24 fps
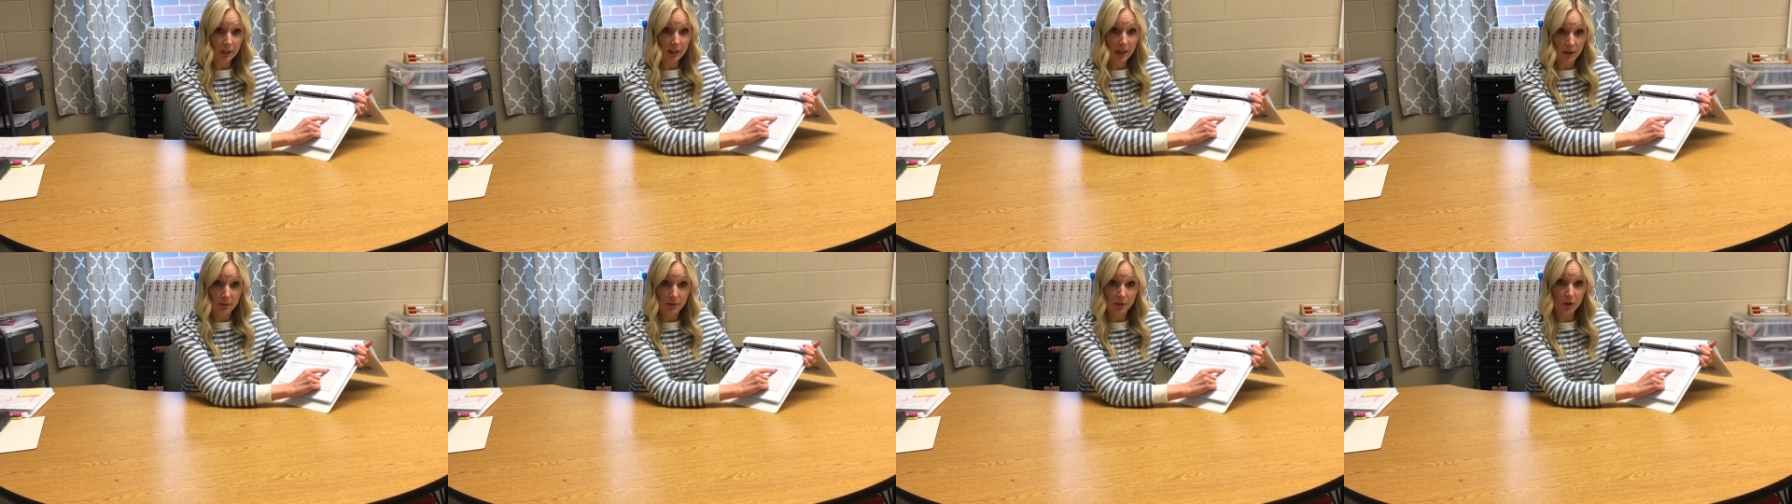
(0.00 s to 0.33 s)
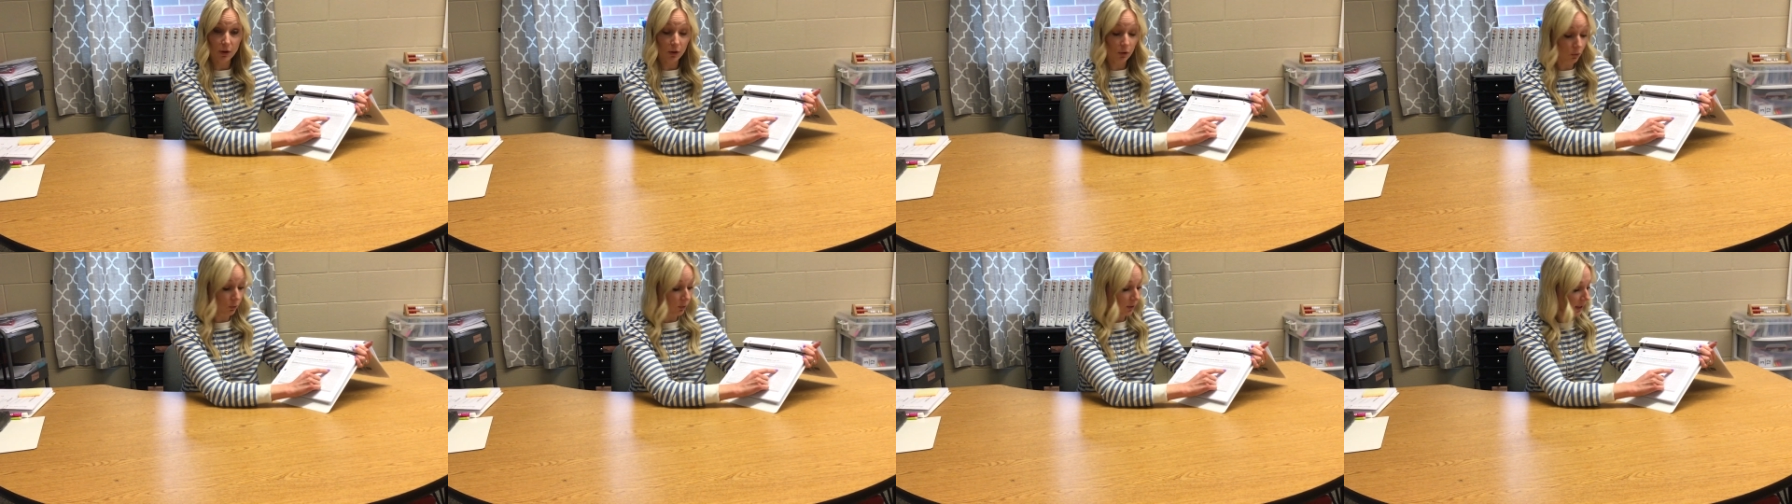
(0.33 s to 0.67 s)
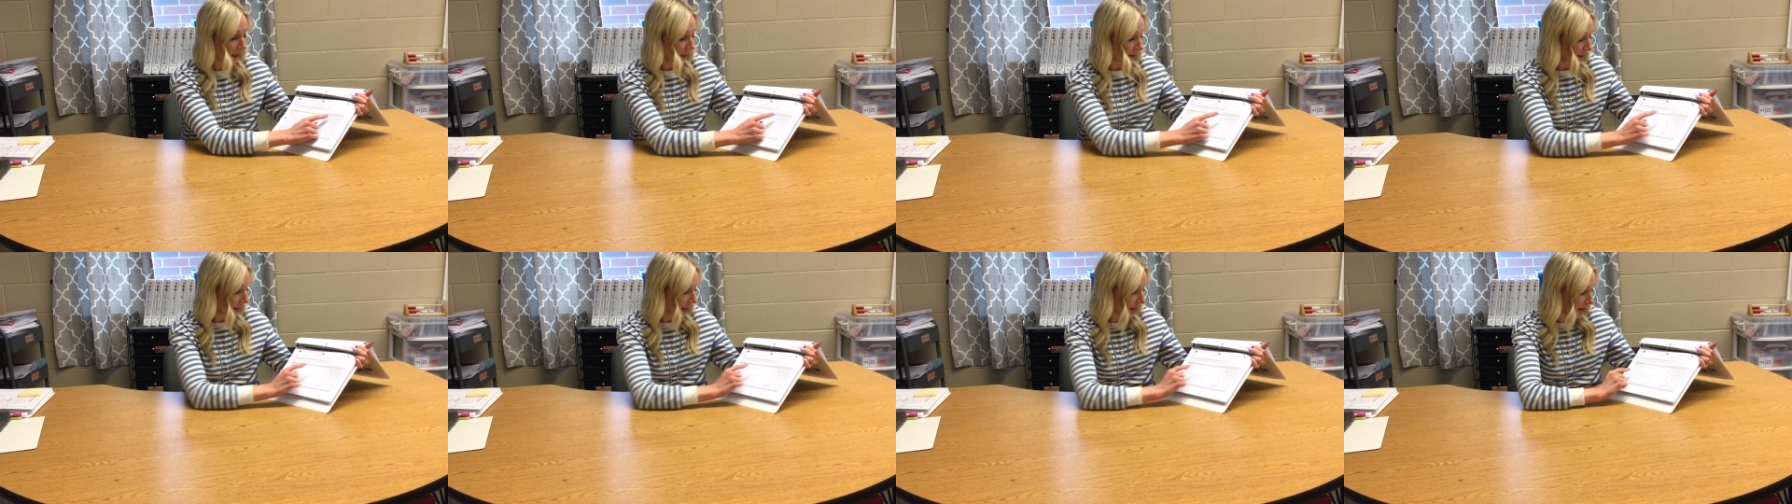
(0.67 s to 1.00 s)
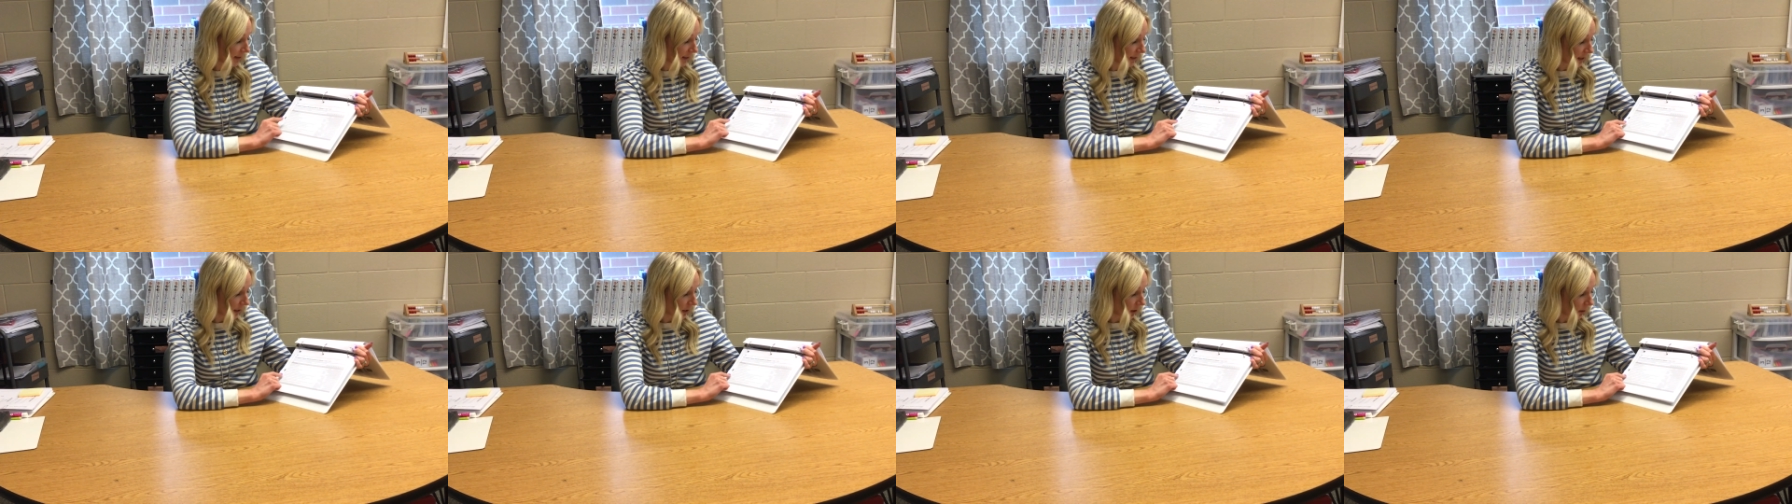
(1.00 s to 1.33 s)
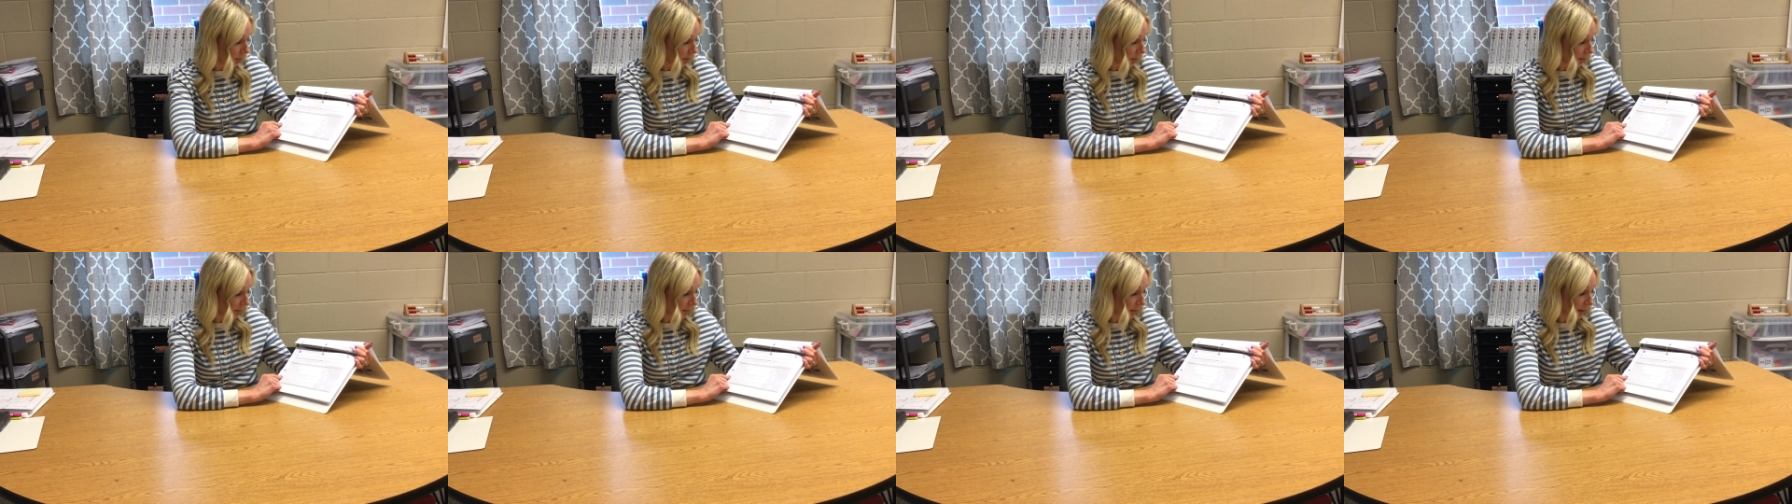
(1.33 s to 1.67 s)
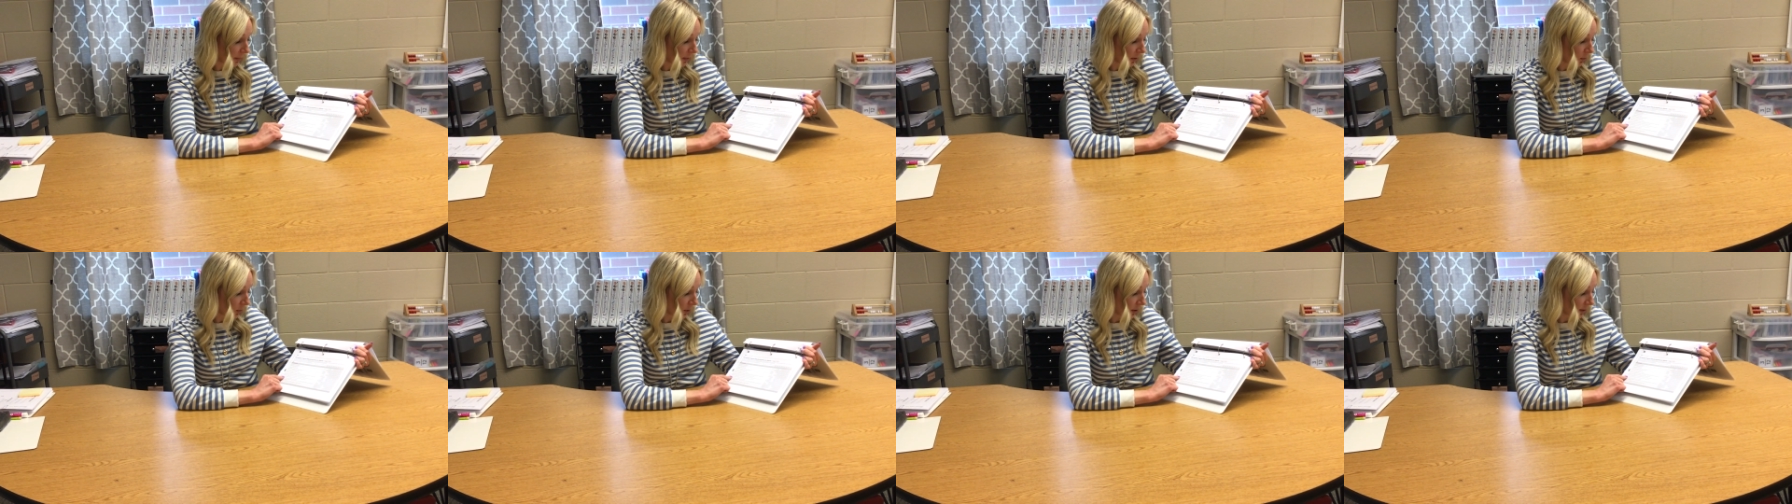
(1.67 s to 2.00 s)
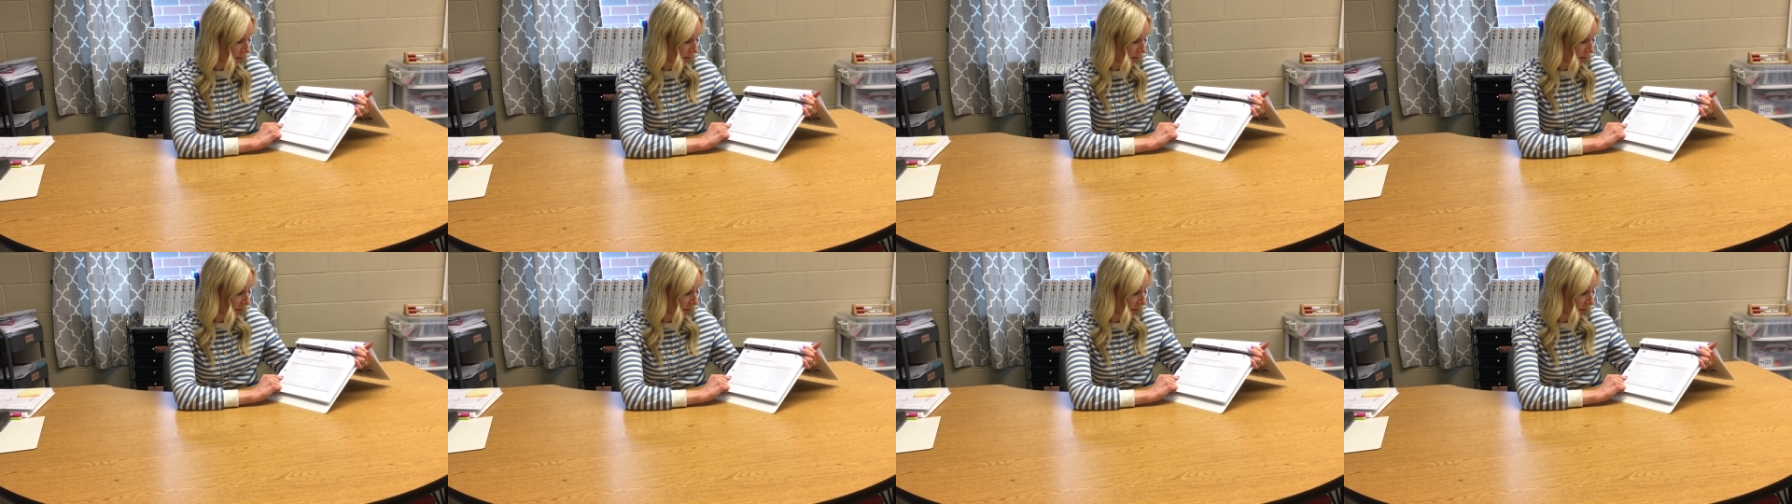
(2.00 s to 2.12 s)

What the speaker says: have a 3 on that skill, but maybe one of